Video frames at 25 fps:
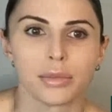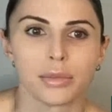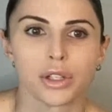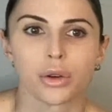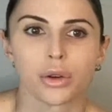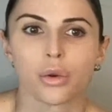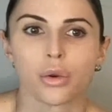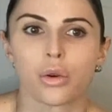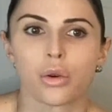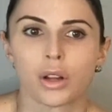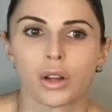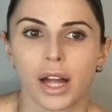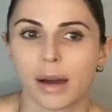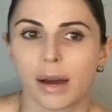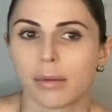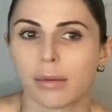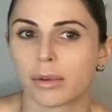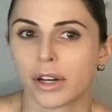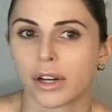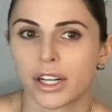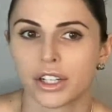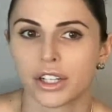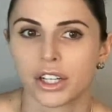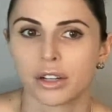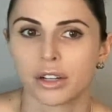So
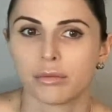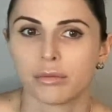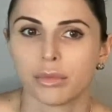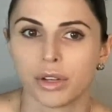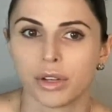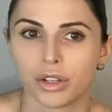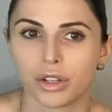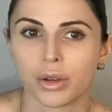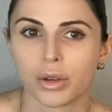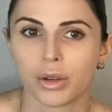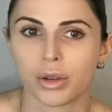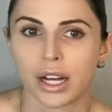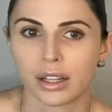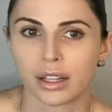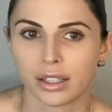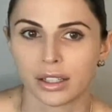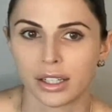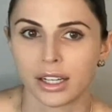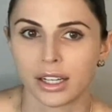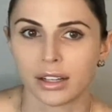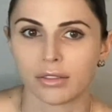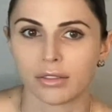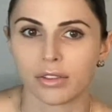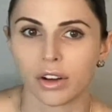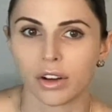collaboration and
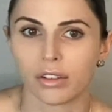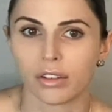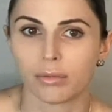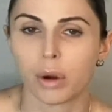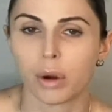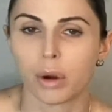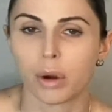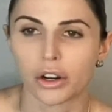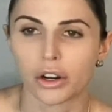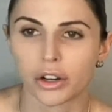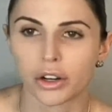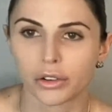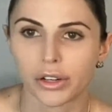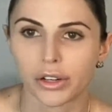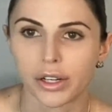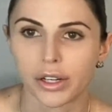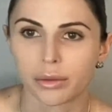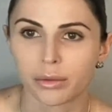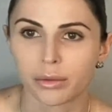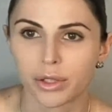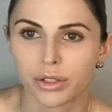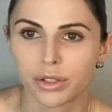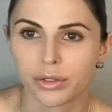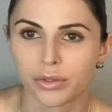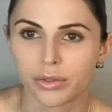mutuality involve
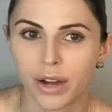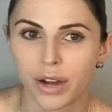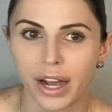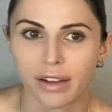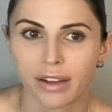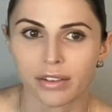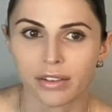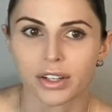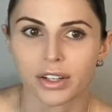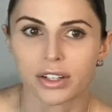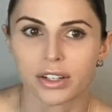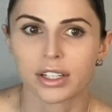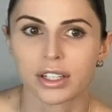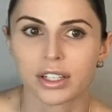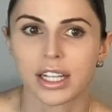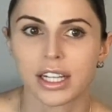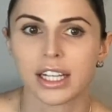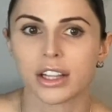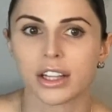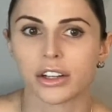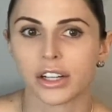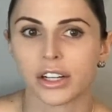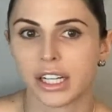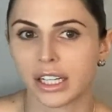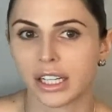partnering with survivors
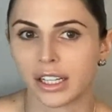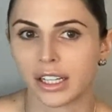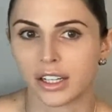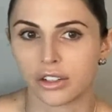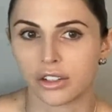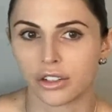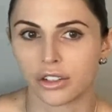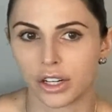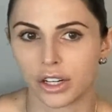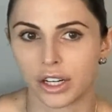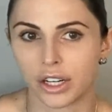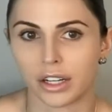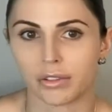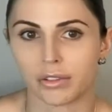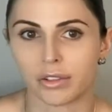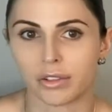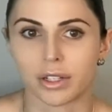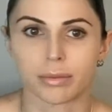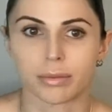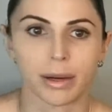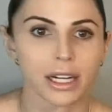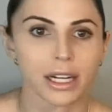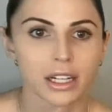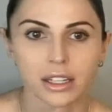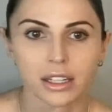in their healing journey,
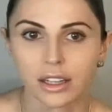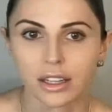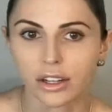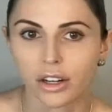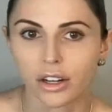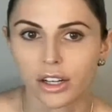respecting